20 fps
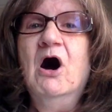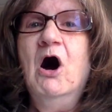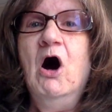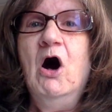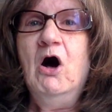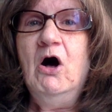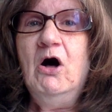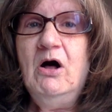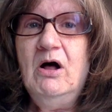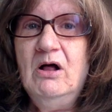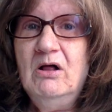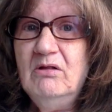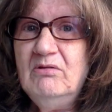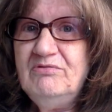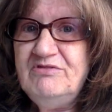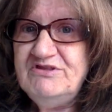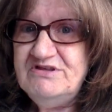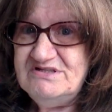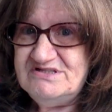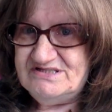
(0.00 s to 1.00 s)
all
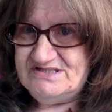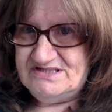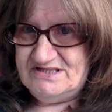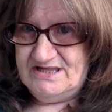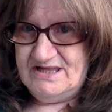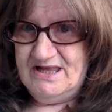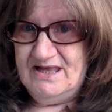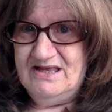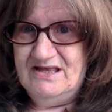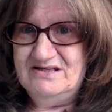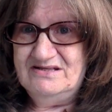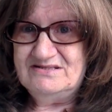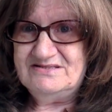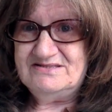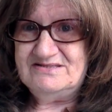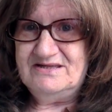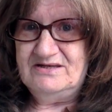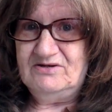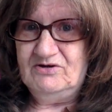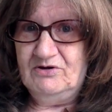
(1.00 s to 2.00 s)
these
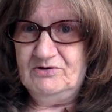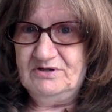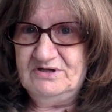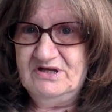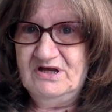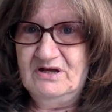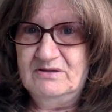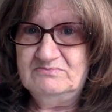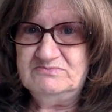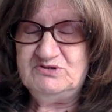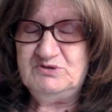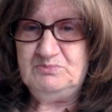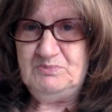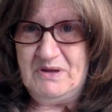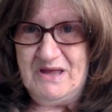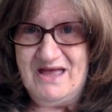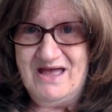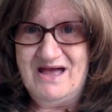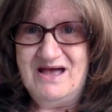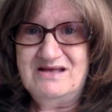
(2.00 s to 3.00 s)
things that are to come to
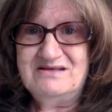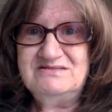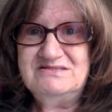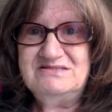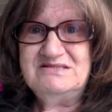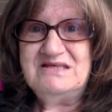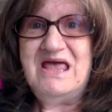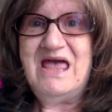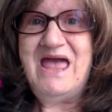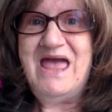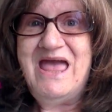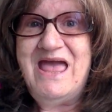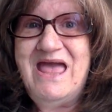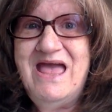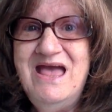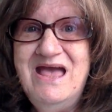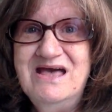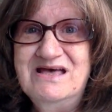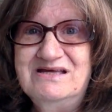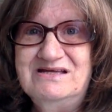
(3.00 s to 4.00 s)
pass
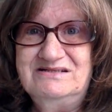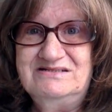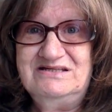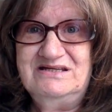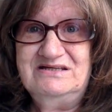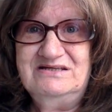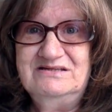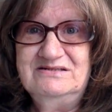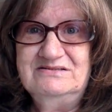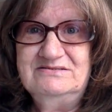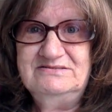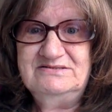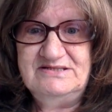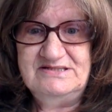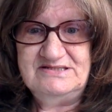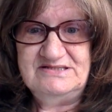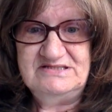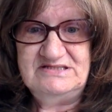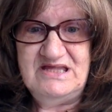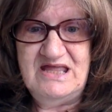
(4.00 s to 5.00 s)
and
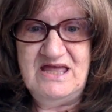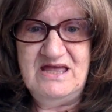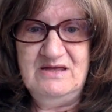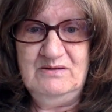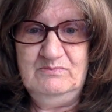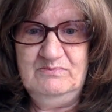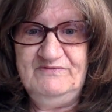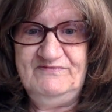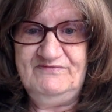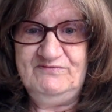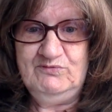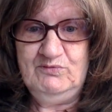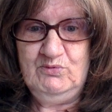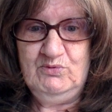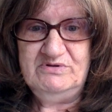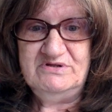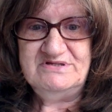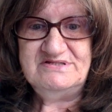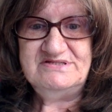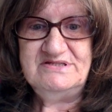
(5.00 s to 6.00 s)
to stand
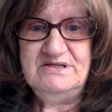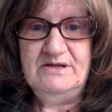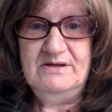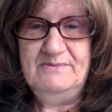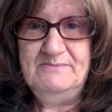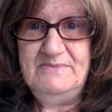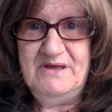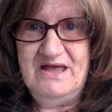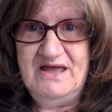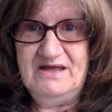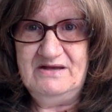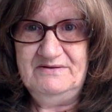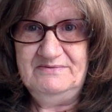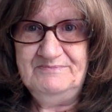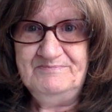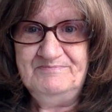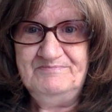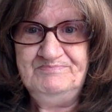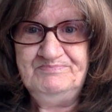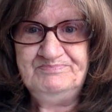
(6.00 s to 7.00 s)
before the Son of Man.
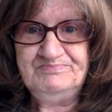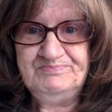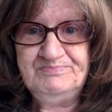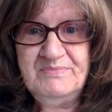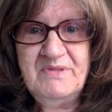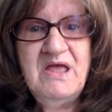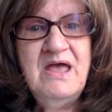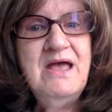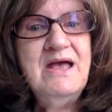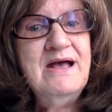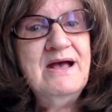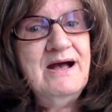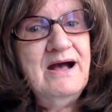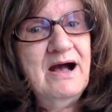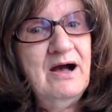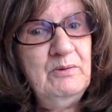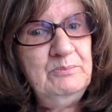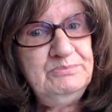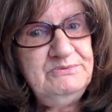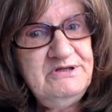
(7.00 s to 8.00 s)

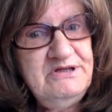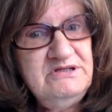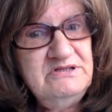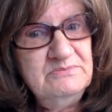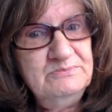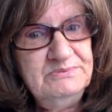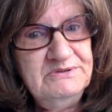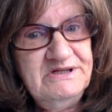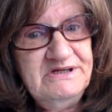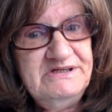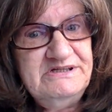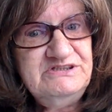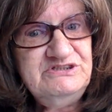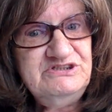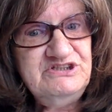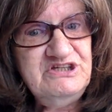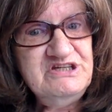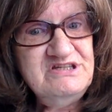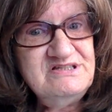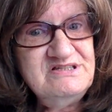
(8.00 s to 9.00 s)
I'll plead the blood of
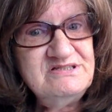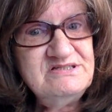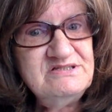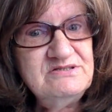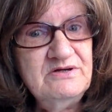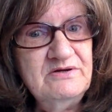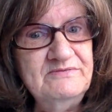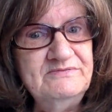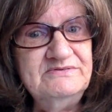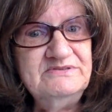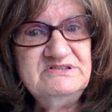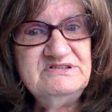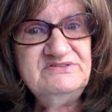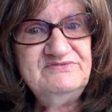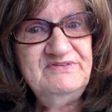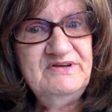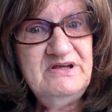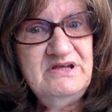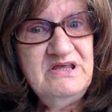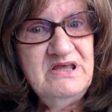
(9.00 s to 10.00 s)
Jesus over
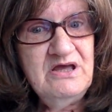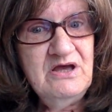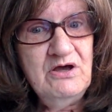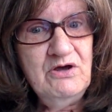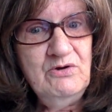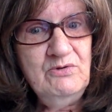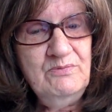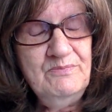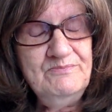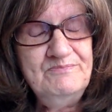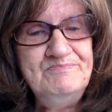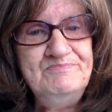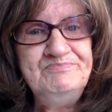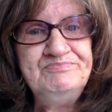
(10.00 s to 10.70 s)
this video,